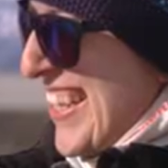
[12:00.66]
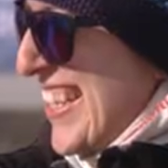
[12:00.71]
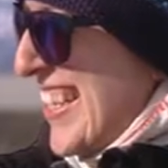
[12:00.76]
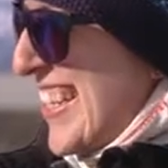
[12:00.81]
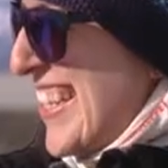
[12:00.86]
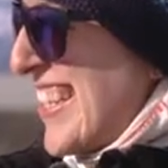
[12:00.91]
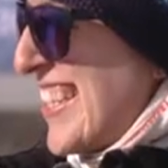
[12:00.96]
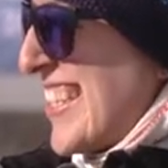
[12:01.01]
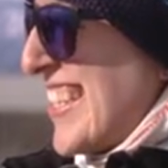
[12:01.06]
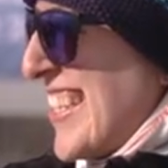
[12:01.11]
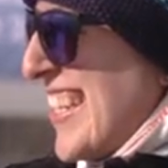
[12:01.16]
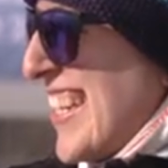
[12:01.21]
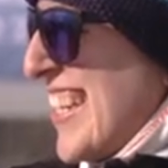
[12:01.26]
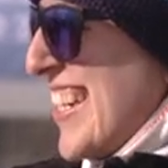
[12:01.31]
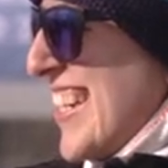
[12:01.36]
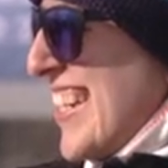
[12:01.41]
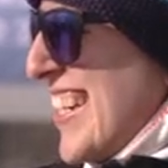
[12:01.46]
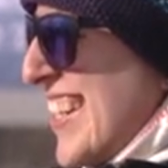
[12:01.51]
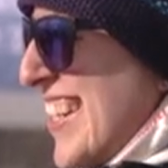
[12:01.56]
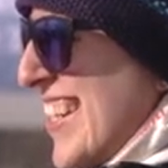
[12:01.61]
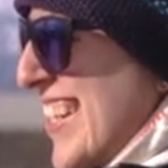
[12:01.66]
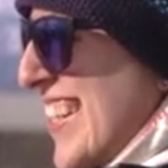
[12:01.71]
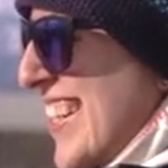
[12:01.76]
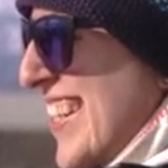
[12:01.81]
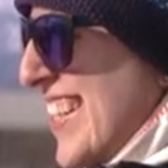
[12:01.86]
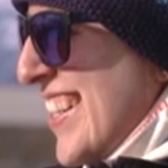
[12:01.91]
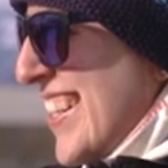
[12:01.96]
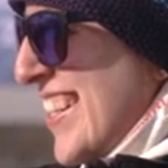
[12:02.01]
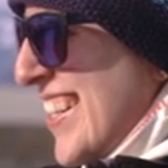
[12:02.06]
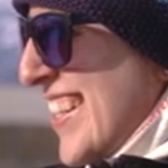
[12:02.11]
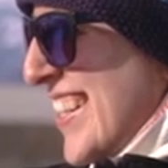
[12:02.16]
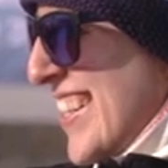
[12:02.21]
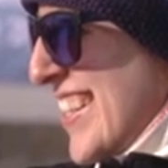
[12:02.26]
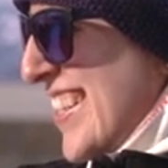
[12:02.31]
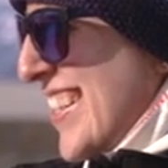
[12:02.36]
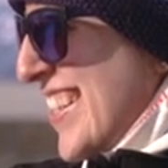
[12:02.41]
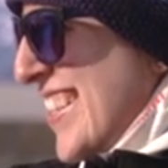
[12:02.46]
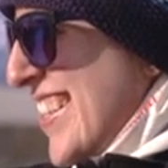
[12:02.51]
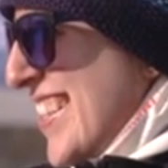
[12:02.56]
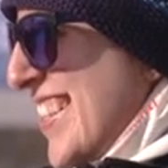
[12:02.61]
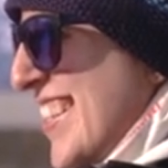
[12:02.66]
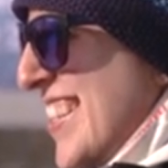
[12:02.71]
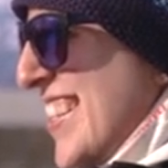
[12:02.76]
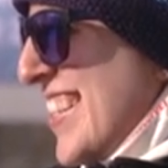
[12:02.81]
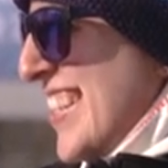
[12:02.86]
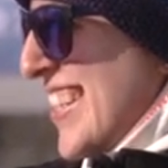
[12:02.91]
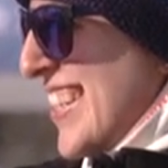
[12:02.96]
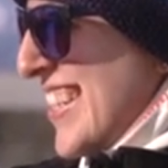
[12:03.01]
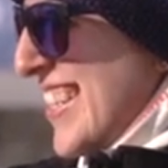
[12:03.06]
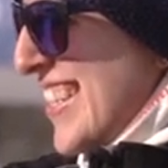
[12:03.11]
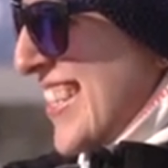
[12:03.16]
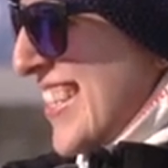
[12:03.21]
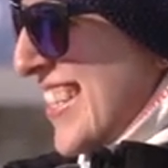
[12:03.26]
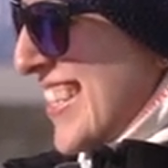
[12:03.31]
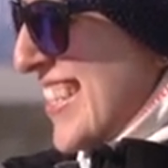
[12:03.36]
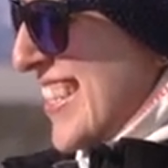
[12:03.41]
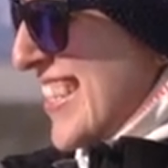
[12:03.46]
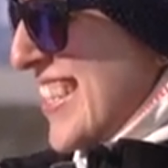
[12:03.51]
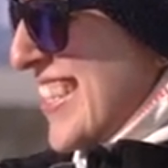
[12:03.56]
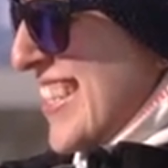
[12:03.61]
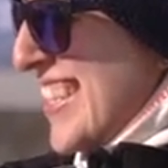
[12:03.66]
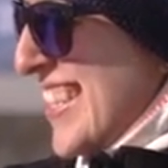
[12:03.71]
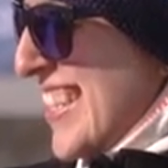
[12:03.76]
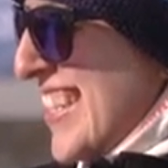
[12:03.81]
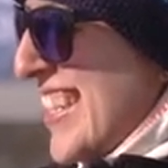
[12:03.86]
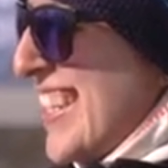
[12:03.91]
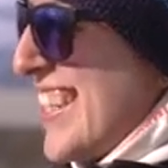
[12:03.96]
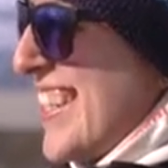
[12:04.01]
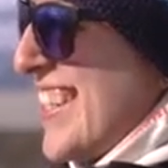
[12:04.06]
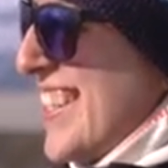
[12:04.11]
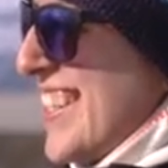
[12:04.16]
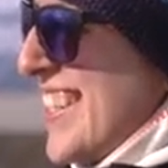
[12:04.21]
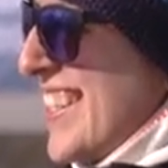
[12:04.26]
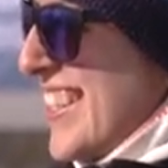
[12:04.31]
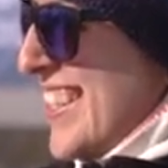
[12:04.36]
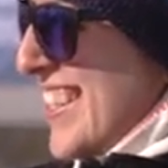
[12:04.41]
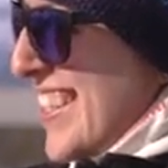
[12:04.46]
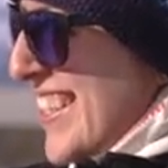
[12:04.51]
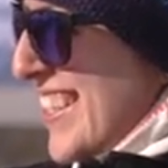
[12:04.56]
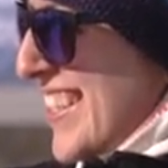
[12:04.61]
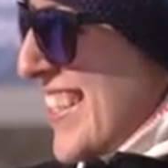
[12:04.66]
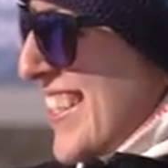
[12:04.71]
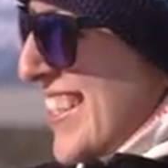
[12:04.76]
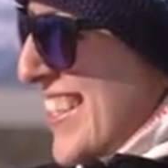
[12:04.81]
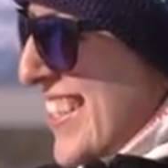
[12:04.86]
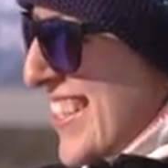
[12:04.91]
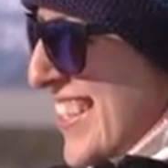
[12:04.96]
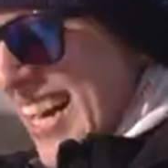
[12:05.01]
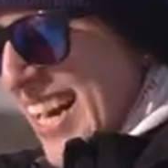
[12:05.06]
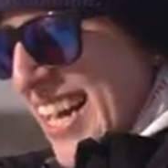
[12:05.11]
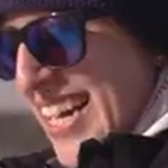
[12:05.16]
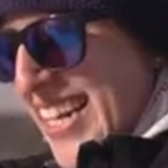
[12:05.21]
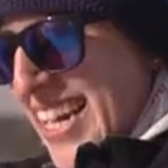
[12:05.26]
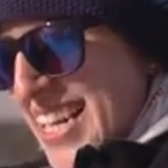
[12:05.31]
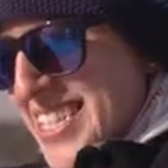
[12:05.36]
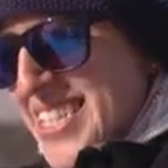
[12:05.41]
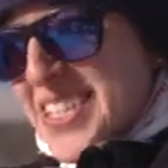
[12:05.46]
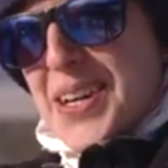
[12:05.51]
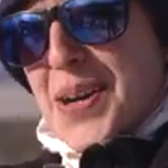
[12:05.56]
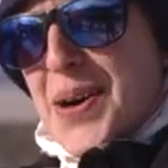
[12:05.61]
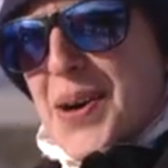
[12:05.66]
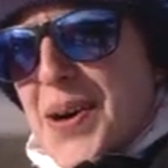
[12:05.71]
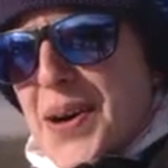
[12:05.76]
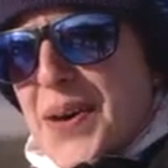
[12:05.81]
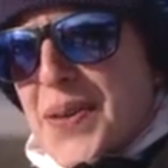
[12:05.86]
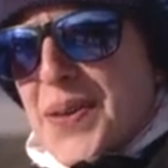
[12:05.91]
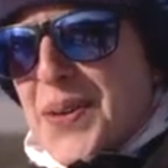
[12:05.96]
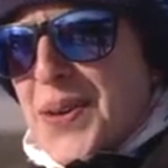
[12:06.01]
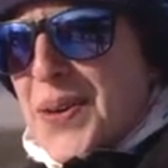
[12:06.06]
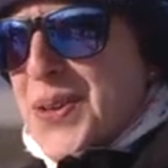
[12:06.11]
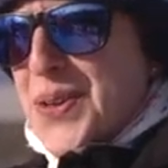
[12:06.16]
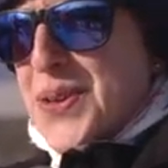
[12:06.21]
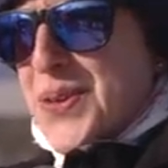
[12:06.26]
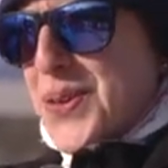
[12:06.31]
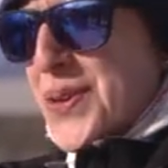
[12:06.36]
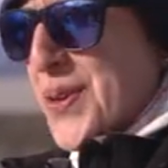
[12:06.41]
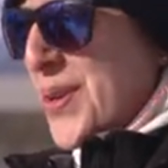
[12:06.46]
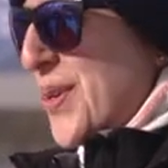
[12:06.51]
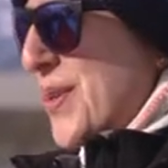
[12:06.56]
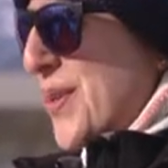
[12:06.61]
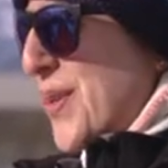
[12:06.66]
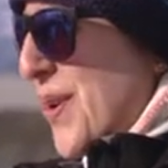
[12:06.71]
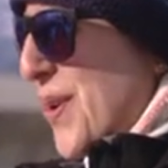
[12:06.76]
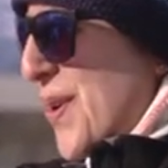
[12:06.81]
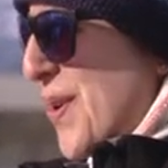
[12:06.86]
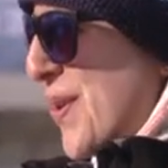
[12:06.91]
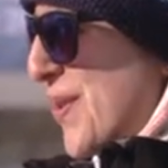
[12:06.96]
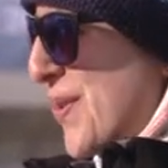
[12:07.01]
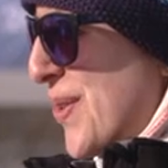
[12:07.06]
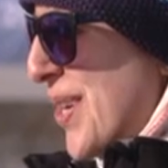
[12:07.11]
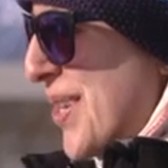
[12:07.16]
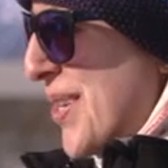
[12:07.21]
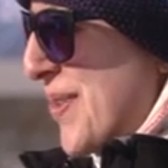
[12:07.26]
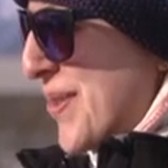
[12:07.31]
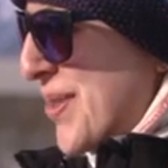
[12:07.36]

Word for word: You're the representative of Worldloppet. Loppet. Can you talk to me about it? I guess uh, you all know already